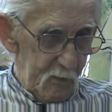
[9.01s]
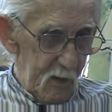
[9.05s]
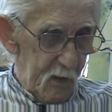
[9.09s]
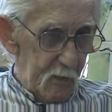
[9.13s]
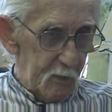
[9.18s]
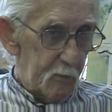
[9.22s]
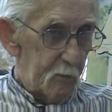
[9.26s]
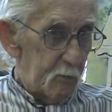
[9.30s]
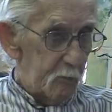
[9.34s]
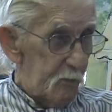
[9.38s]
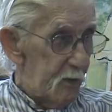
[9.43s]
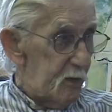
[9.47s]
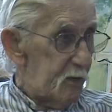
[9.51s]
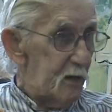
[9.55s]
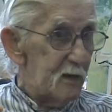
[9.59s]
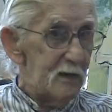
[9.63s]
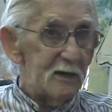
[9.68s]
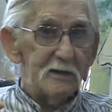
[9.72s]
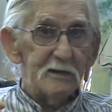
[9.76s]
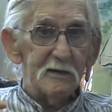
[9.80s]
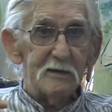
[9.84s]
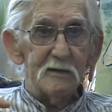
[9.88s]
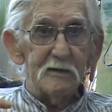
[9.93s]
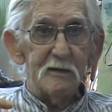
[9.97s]
But
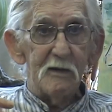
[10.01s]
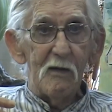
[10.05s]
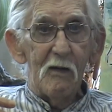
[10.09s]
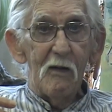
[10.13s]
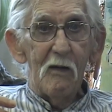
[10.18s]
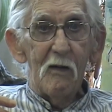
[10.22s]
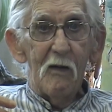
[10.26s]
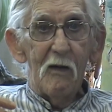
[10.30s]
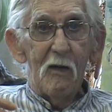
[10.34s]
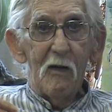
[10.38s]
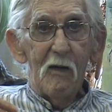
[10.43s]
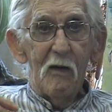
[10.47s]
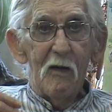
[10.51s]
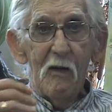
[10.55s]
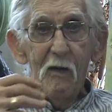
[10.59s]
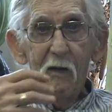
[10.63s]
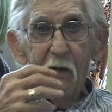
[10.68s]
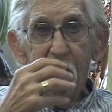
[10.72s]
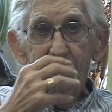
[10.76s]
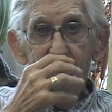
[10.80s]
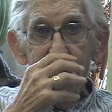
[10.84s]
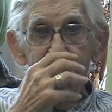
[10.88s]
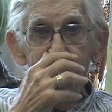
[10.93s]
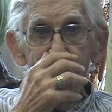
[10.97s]
Johnson had the filling
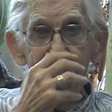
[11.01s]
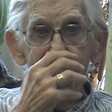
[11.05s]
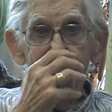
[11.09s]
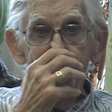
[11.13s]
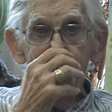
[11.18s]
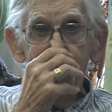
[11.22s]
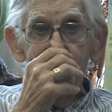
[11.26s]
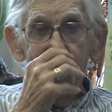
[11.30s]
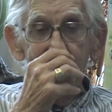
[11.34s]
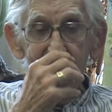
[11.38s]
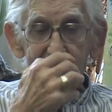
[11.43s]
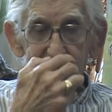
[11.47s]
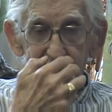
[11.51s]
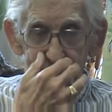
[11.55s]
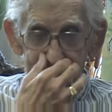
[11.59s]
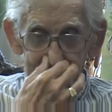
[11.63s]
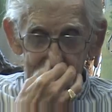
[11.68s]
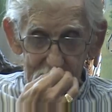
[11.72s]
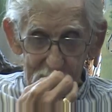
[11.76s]
station in there